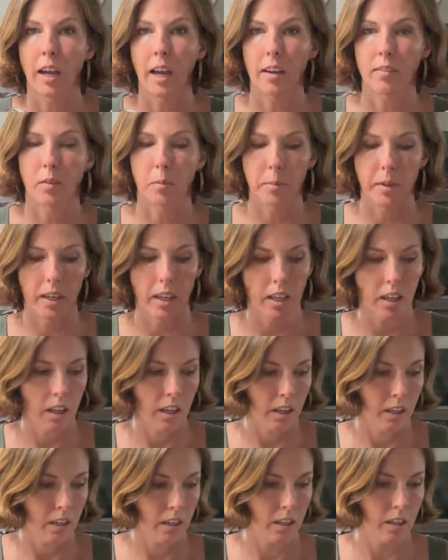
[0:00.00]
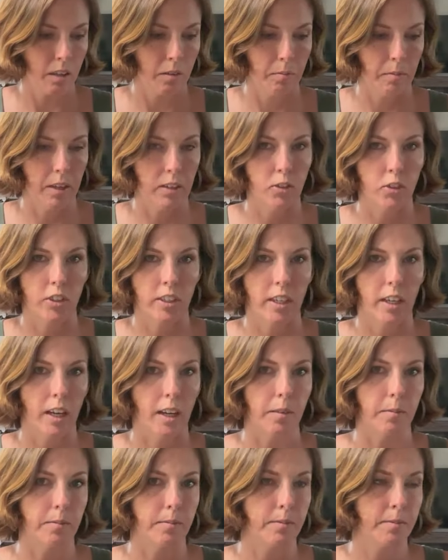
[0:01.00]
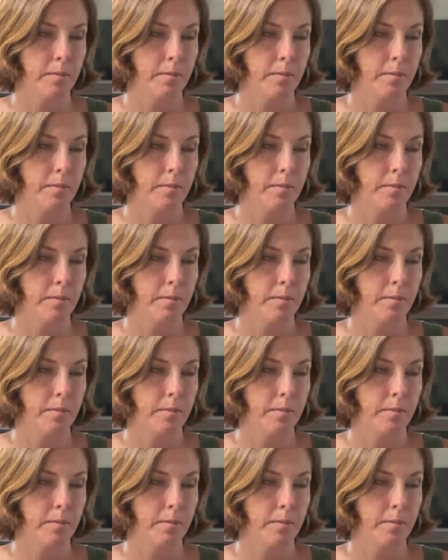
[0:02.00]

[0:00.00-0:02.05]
have a big measuring cup,